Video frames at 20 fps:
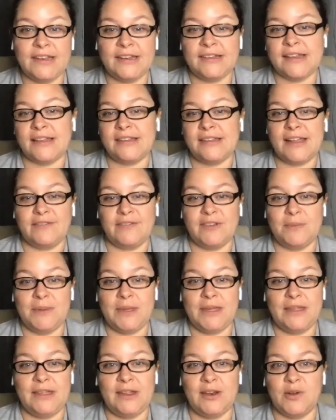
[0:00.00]
It doesn't have to
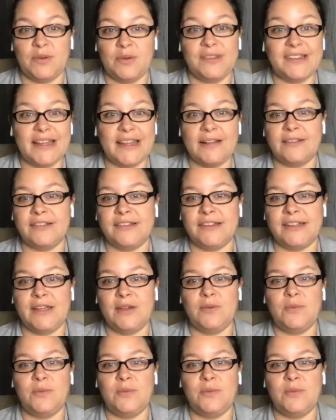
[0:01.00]
be, salesy,